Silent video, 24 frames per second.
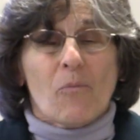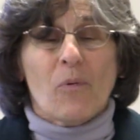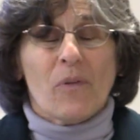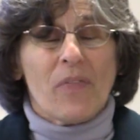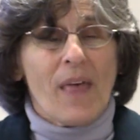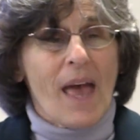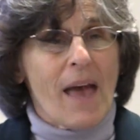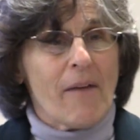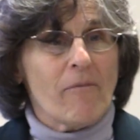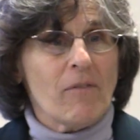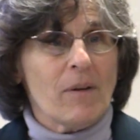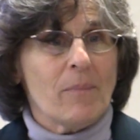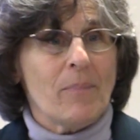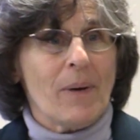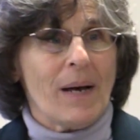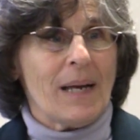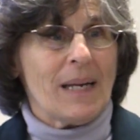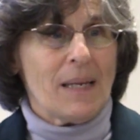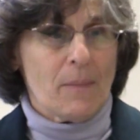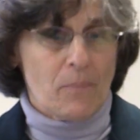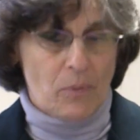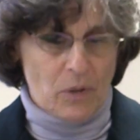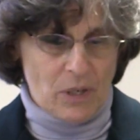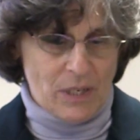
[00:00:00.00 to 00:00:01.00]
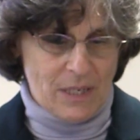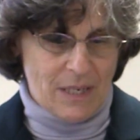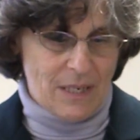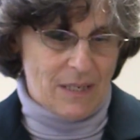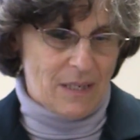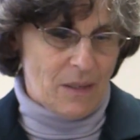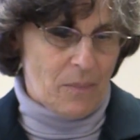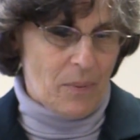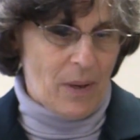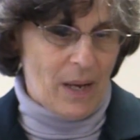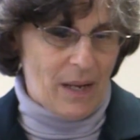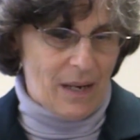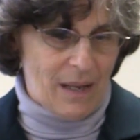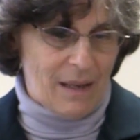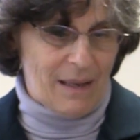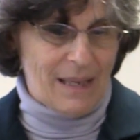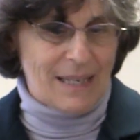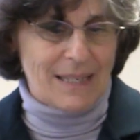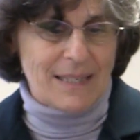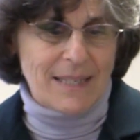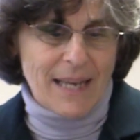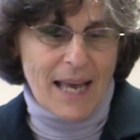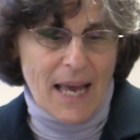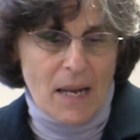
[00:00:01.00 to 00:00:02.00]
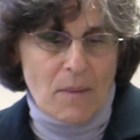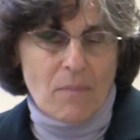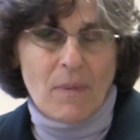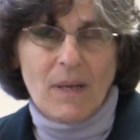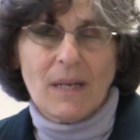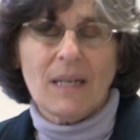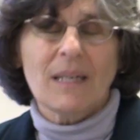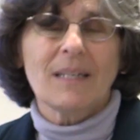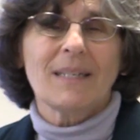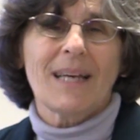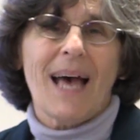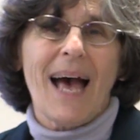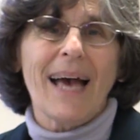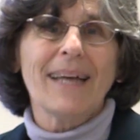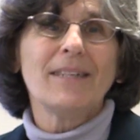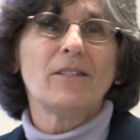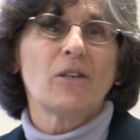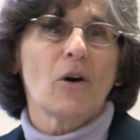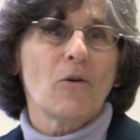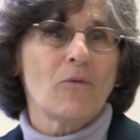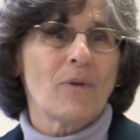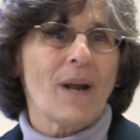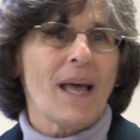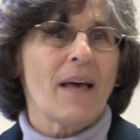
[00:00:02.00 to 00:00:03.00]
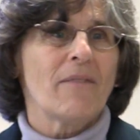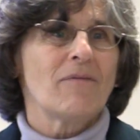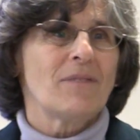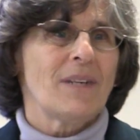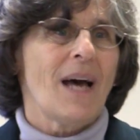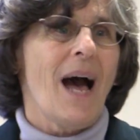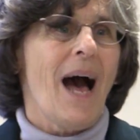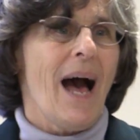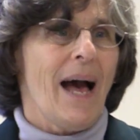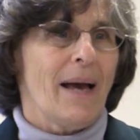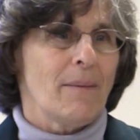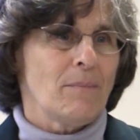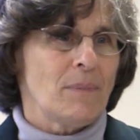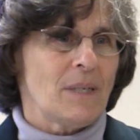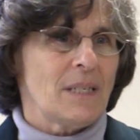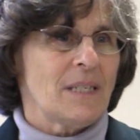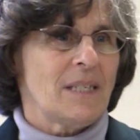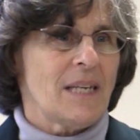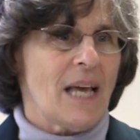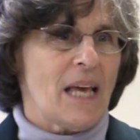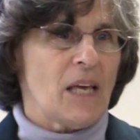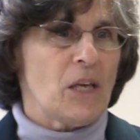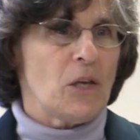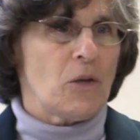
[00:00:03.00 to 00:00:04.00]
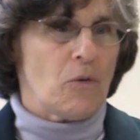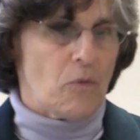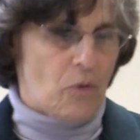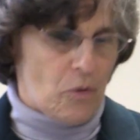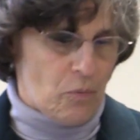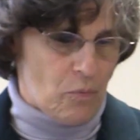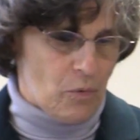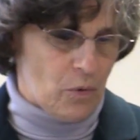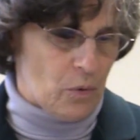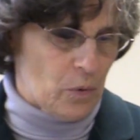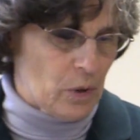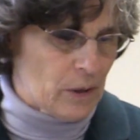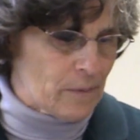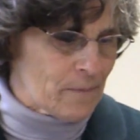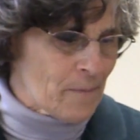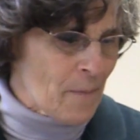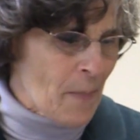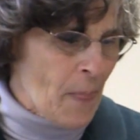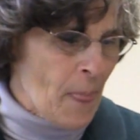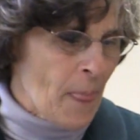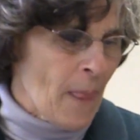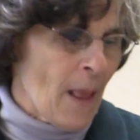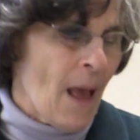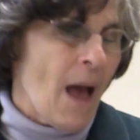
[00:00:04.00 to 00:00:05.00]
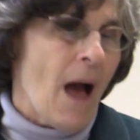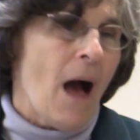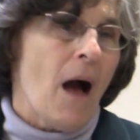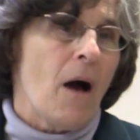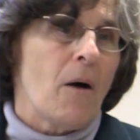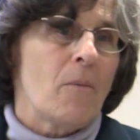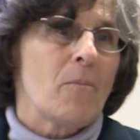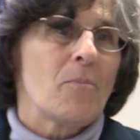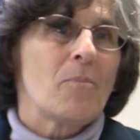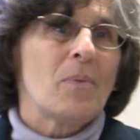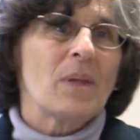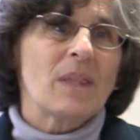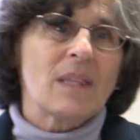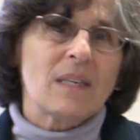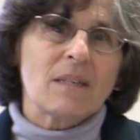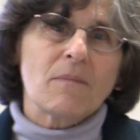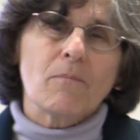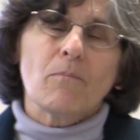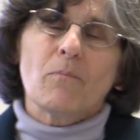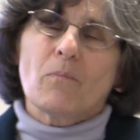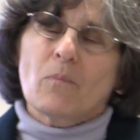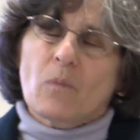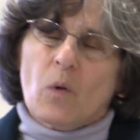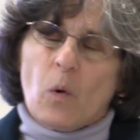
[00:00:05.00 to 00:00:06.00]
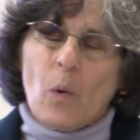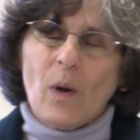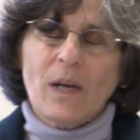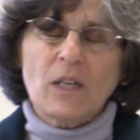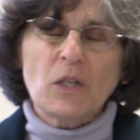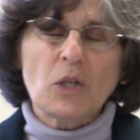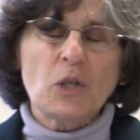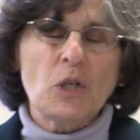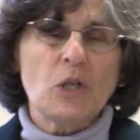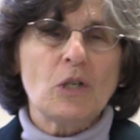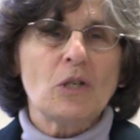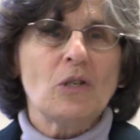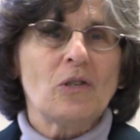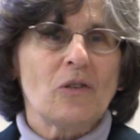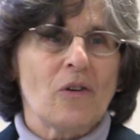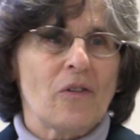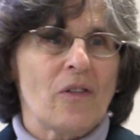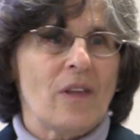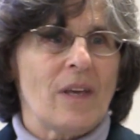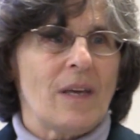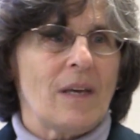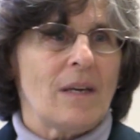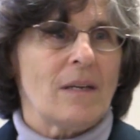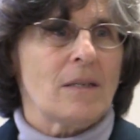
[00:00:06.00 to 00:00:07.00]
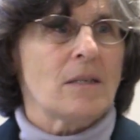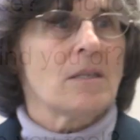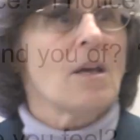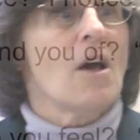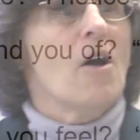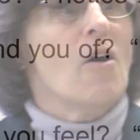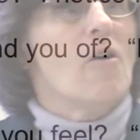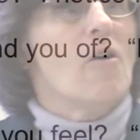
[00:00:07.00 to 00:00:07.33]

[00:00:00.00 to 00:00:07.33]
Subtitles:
with everybody participating. In 10 minutes, I don't have time to take you through it. But the questions are these.